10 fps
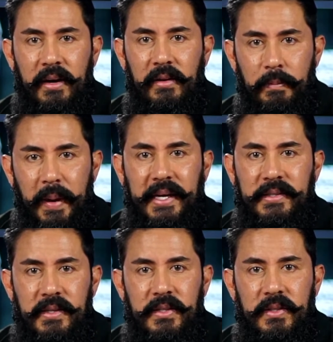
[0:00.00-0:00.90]
on the
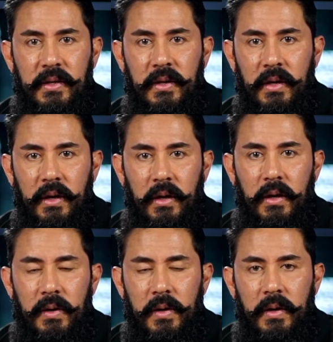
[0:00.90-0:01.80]
basis
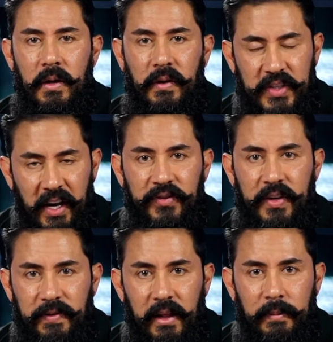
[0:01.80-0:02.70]
of self
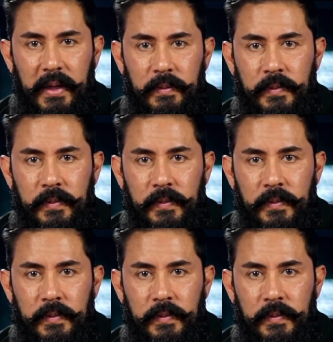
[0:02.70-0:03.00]
development,